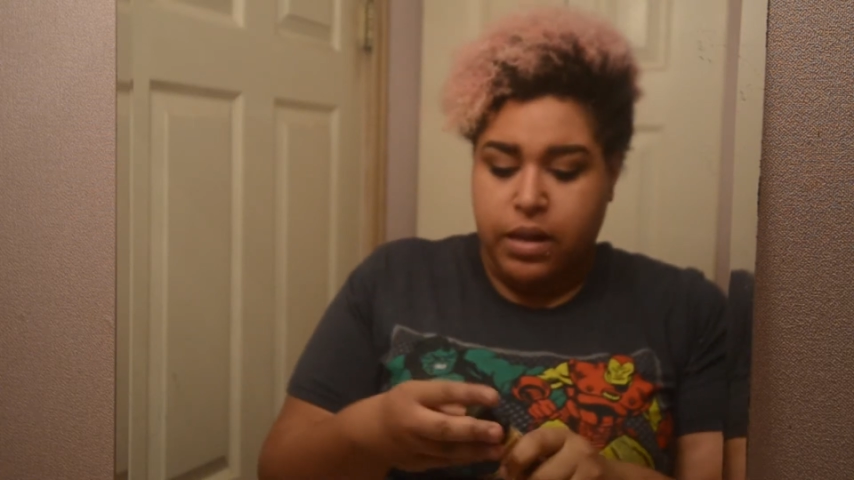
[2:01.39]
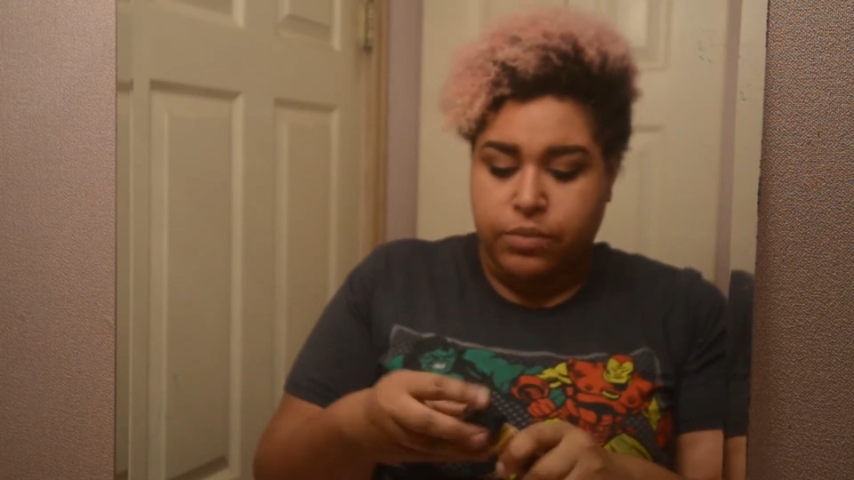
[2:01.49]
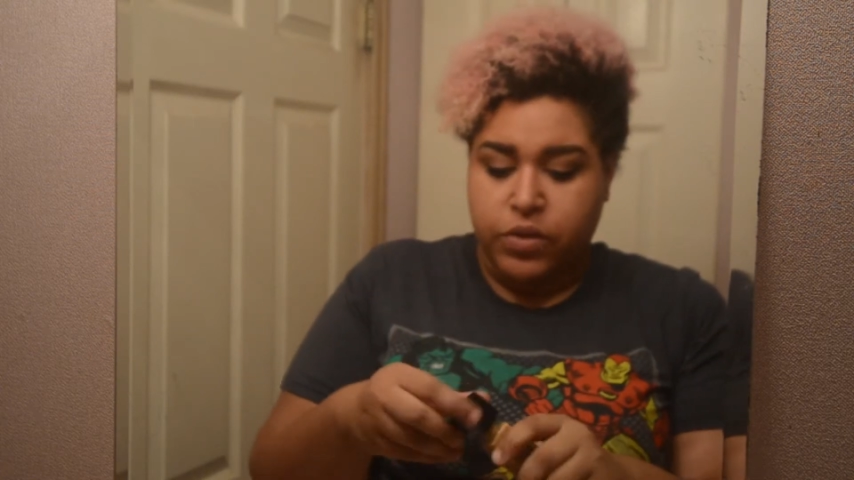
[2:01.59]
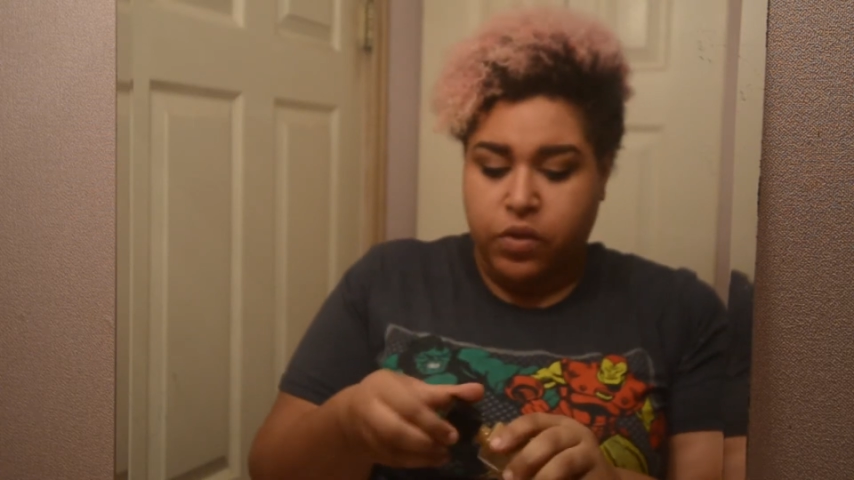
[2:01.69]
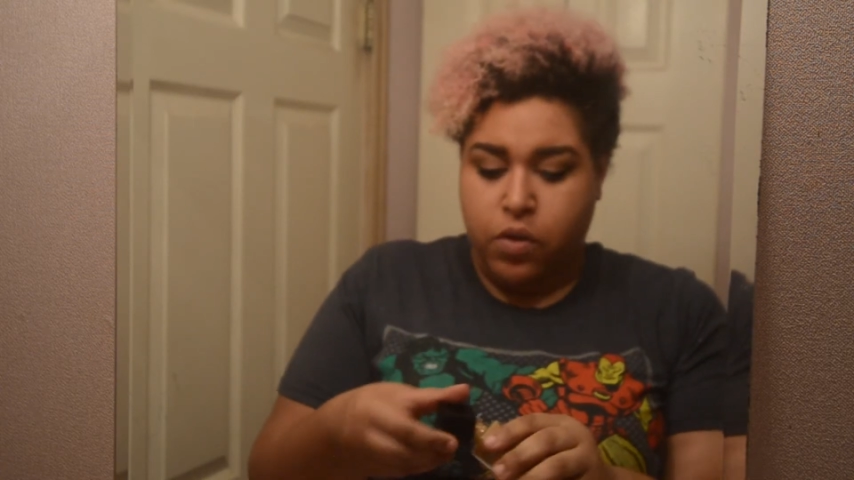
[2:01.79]
and
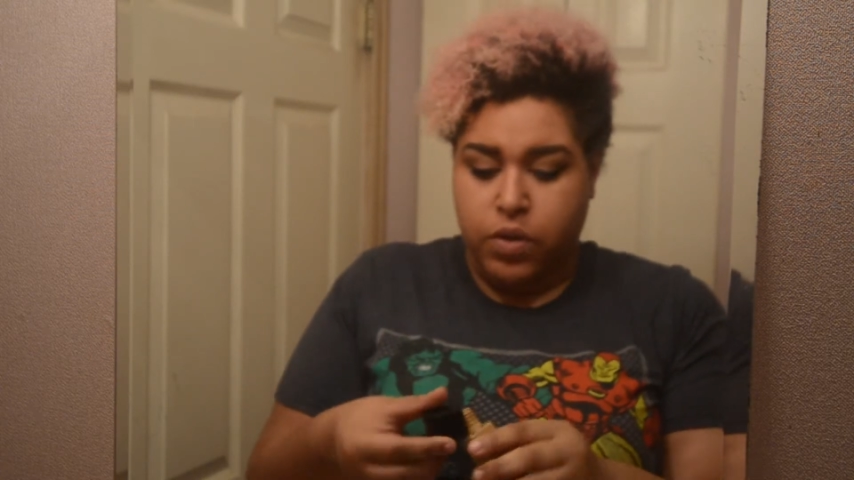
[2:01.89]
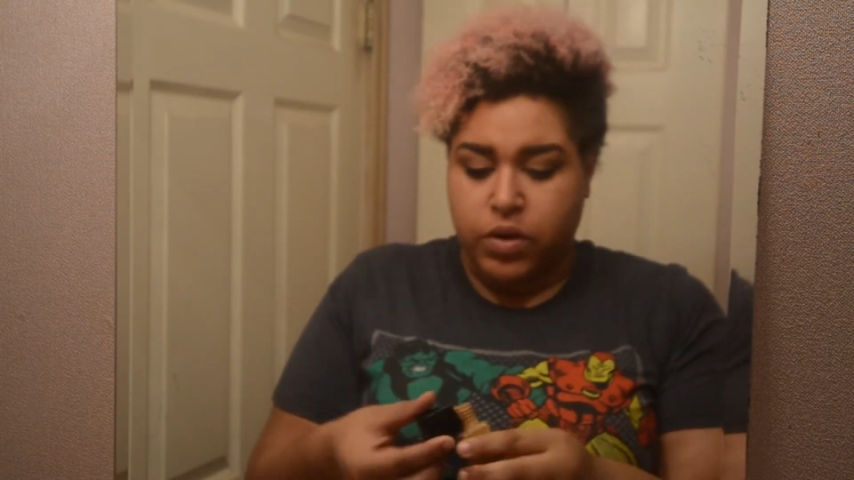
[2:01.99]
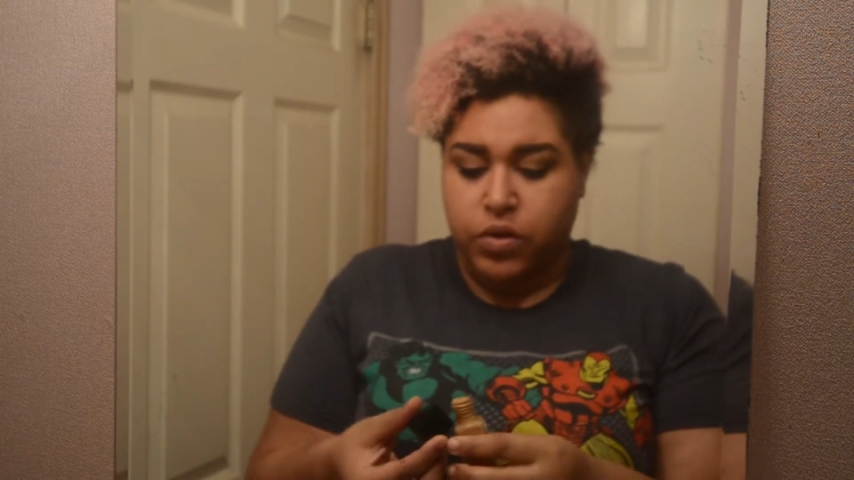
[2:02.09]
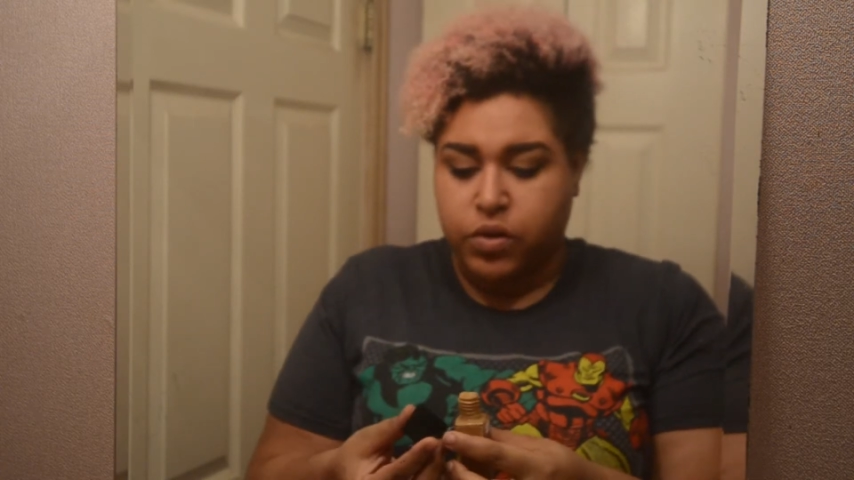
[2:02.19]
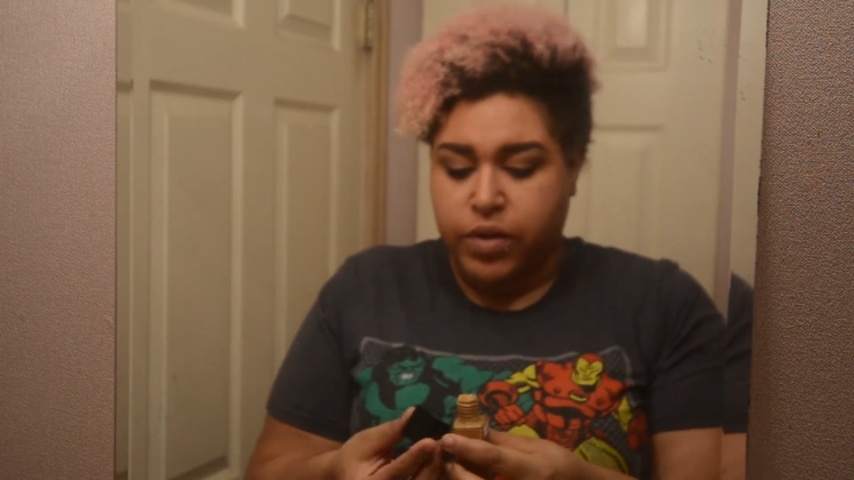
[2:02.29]
I'm just
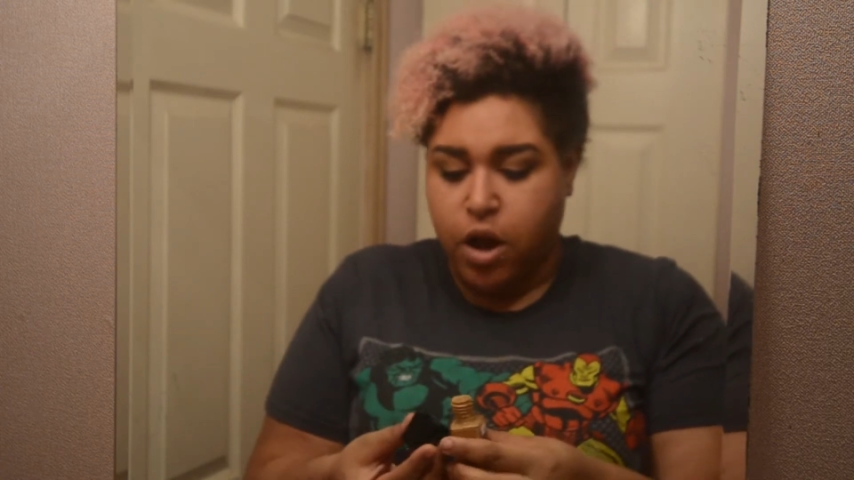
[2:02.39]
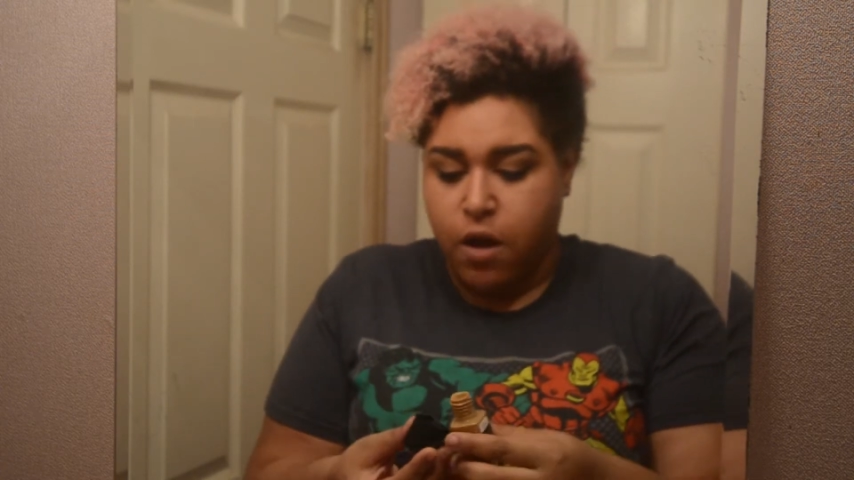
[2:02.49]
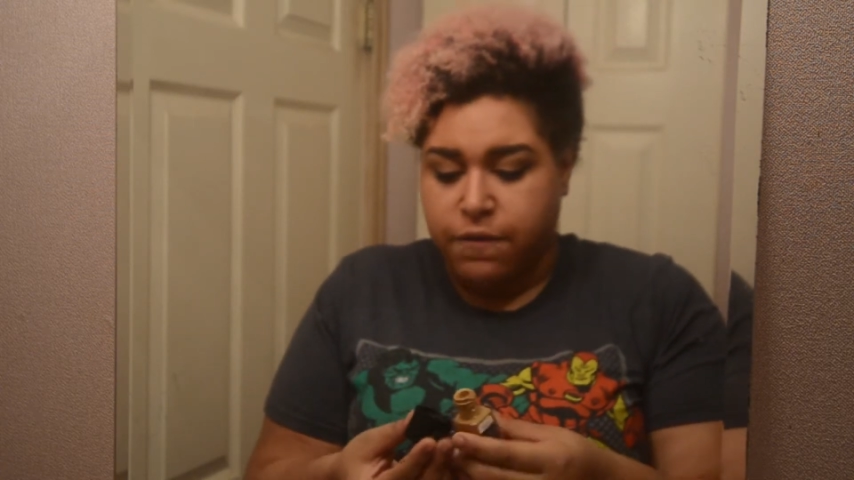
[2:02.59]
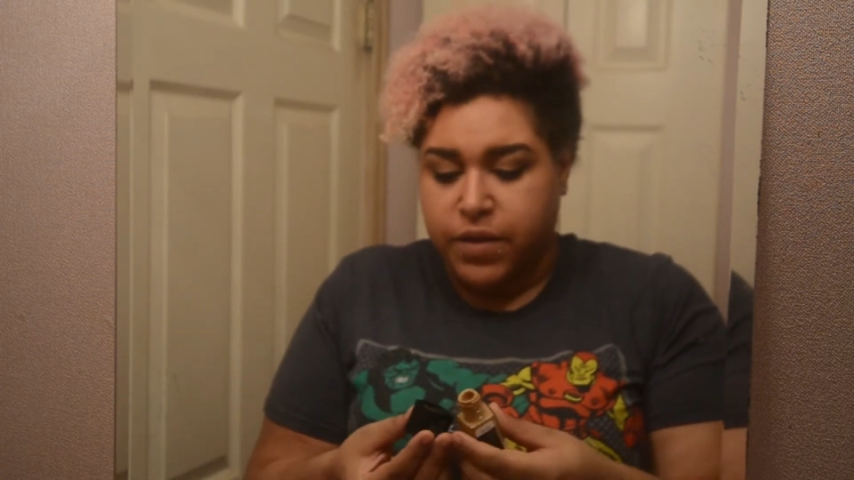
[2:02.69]
going to take off